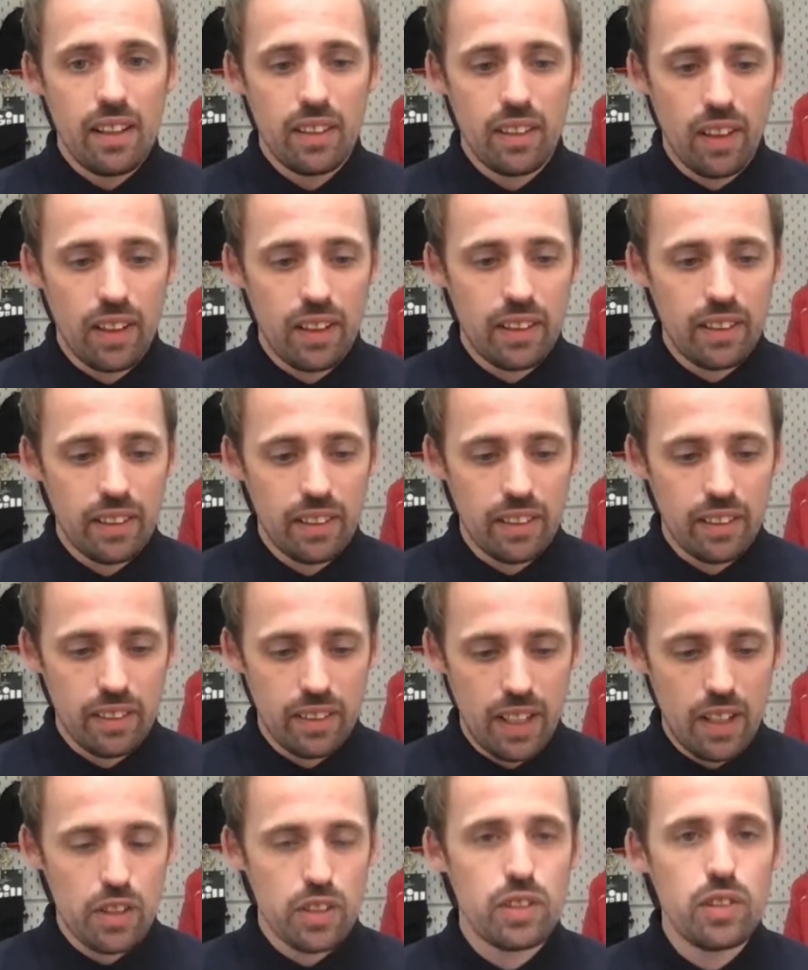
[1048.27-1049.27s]
like,
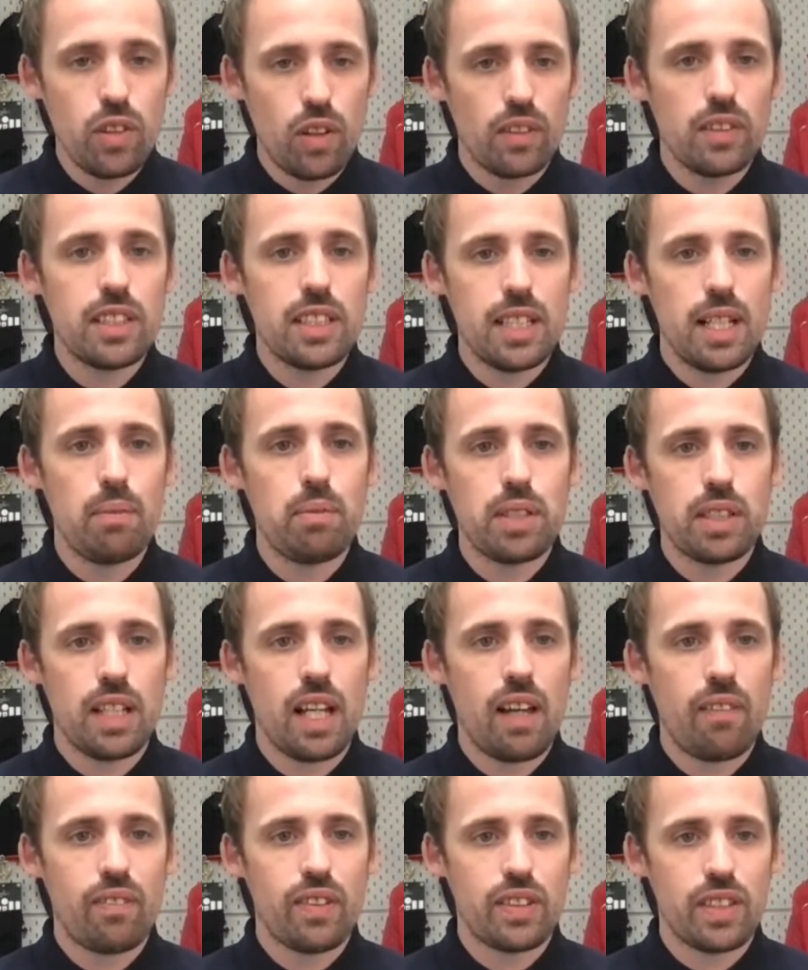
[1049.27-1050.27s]
those non-slip
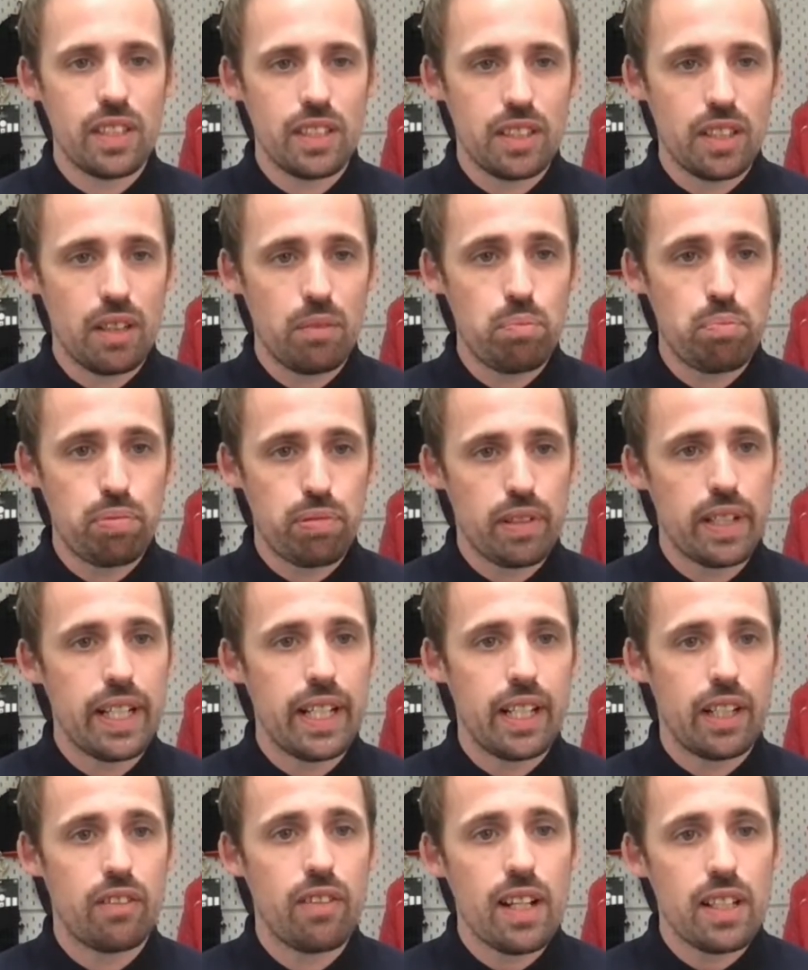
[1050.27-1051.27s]
surfaces are pretty
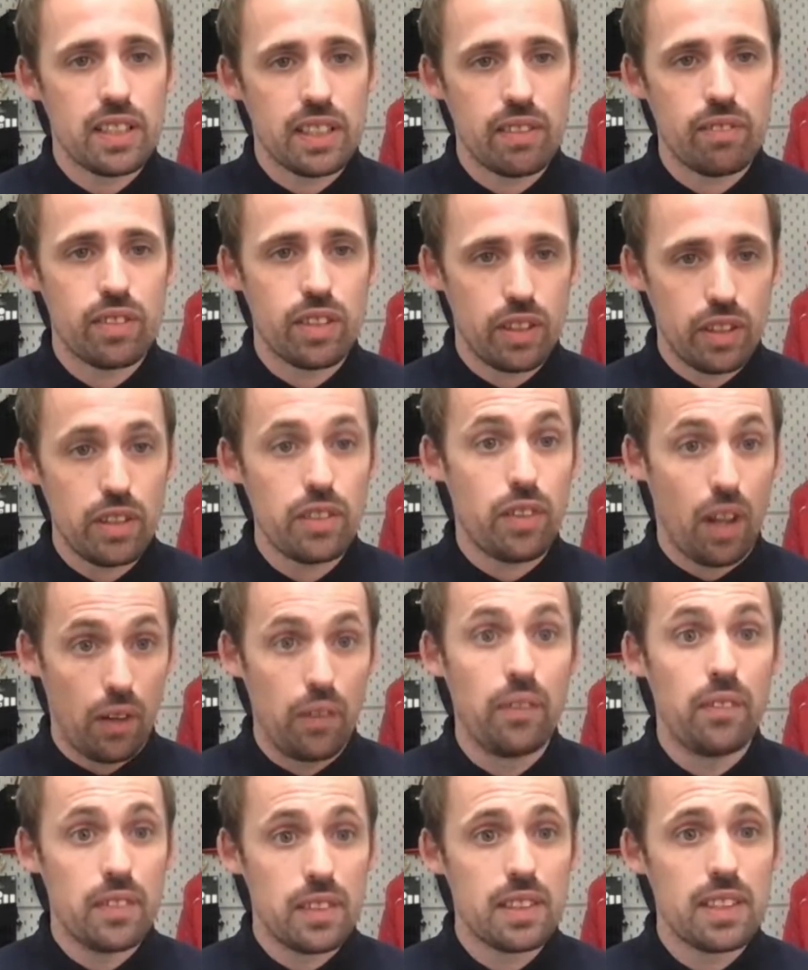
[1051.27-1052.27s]
aggressive, so you
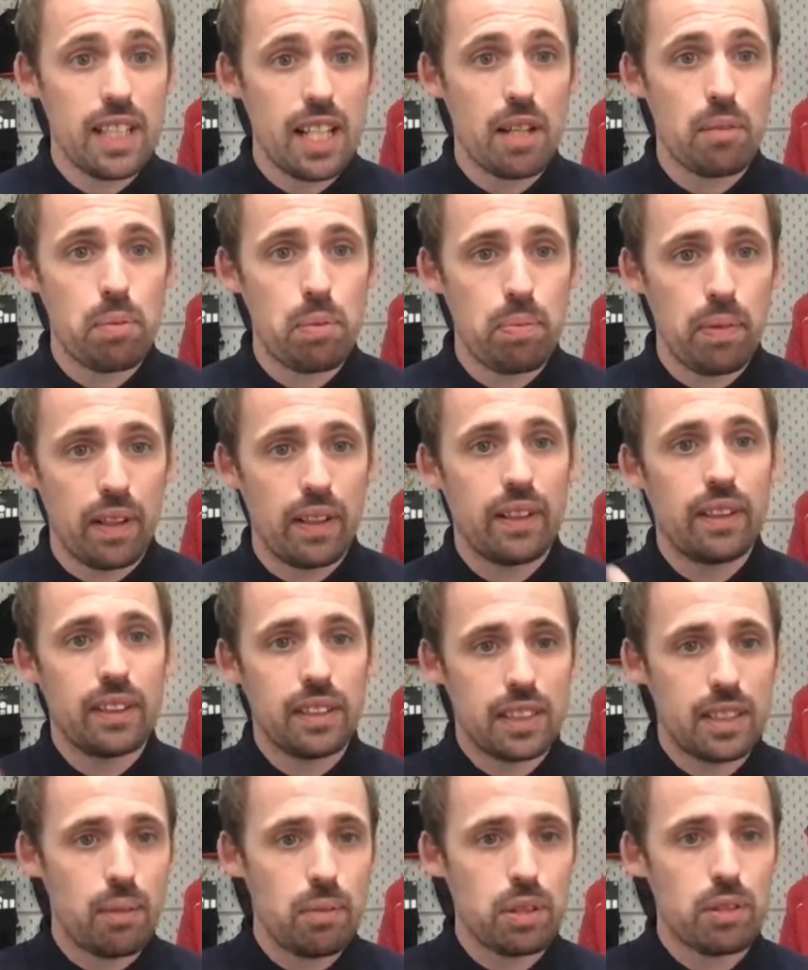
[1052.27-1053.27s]
don't slip, but
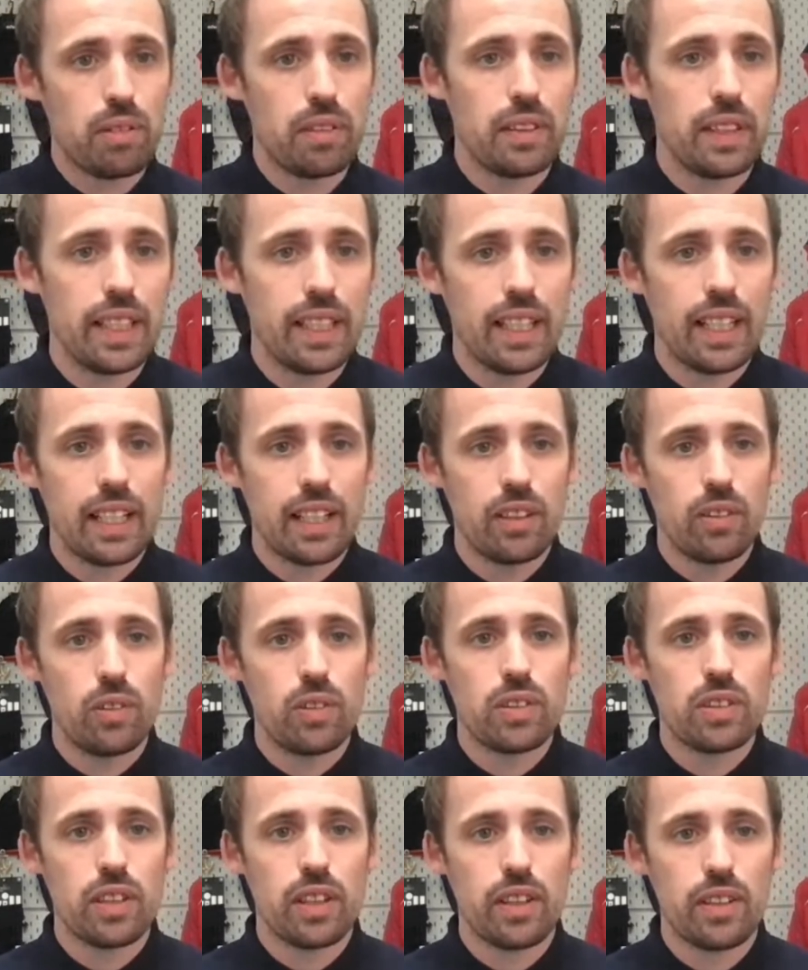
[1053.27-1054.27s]
subsequently they can
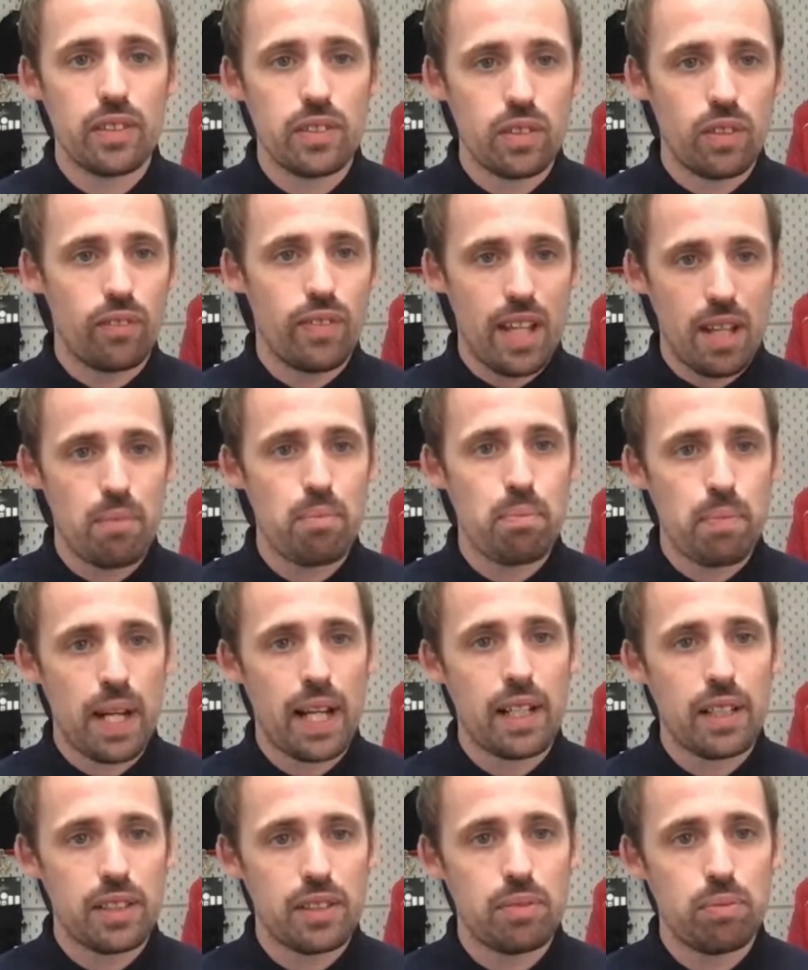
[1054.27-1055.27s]
also sort of
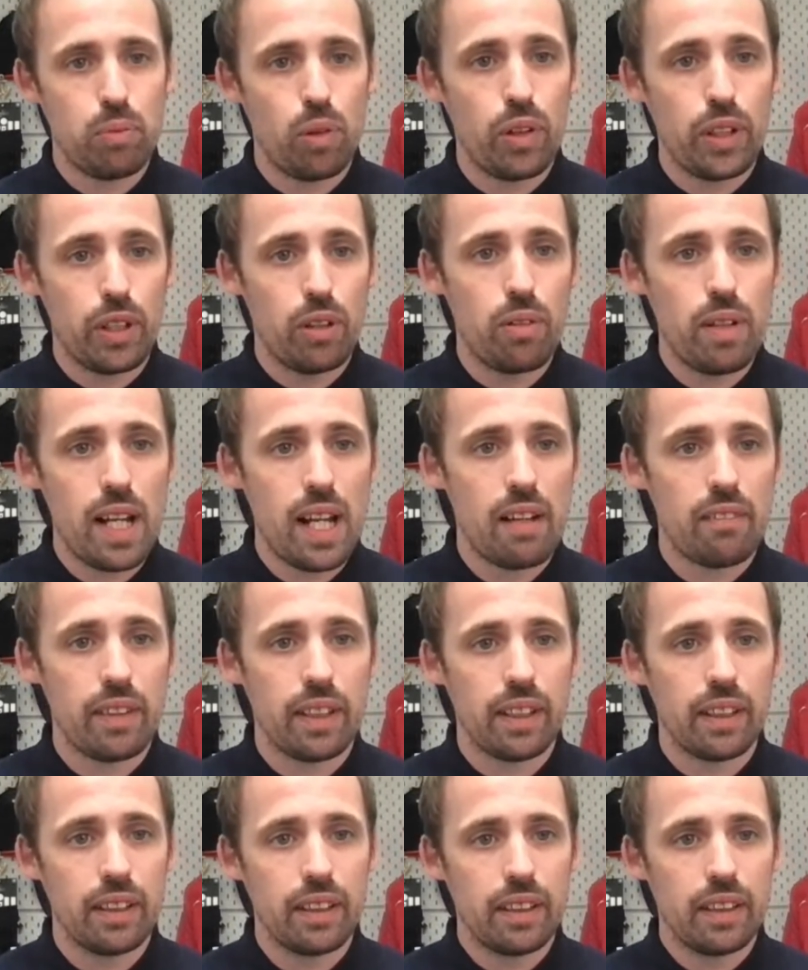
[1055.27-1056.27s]
impact what you're wearing.